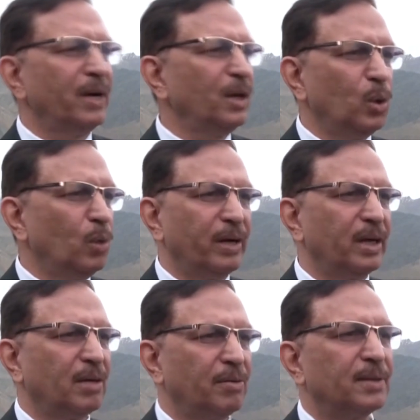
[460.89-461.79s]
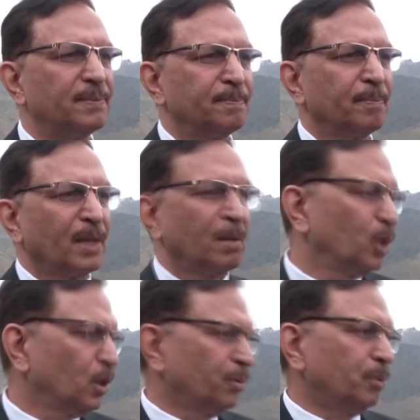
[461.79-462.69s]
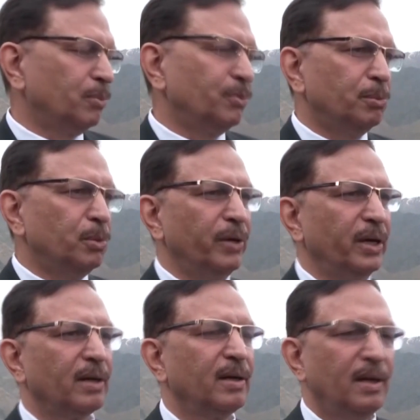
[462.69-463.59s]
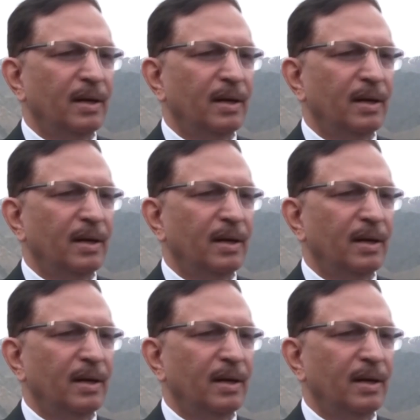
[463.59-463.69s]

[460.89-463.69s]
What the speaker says: We had no overhead cover because we were moving,